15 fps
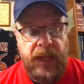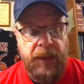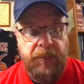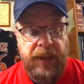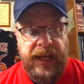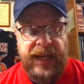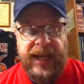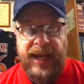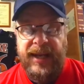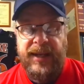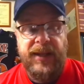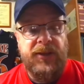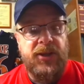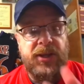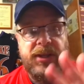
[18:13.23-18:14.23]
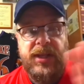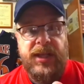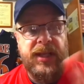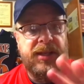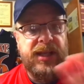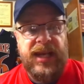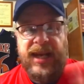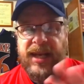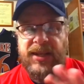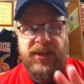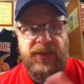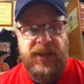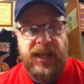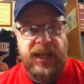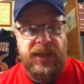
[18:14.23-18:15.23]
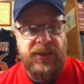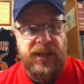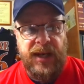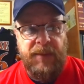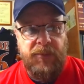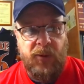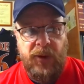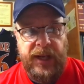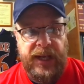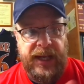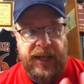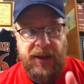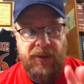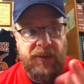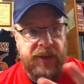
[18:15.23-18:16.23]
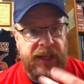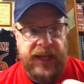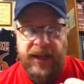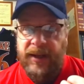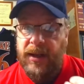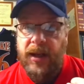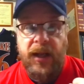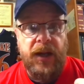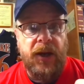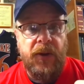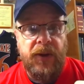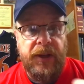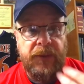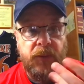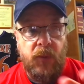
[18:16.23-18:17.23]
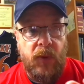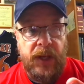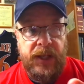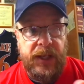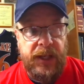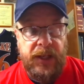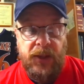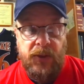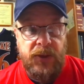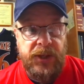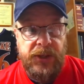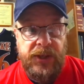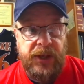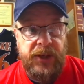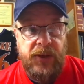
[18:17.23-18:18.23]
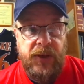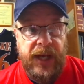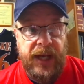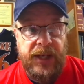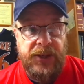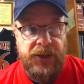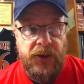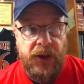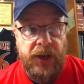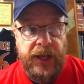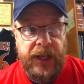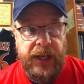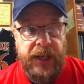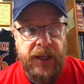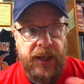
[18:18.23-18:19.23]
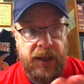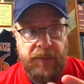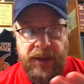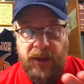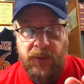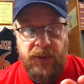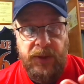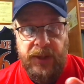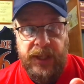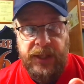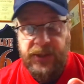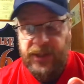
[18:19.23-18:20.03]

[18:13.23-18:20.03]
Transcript: But again, just these kinds of things that I'm pointing out, and, you know, what conclusions are you guys drawing about these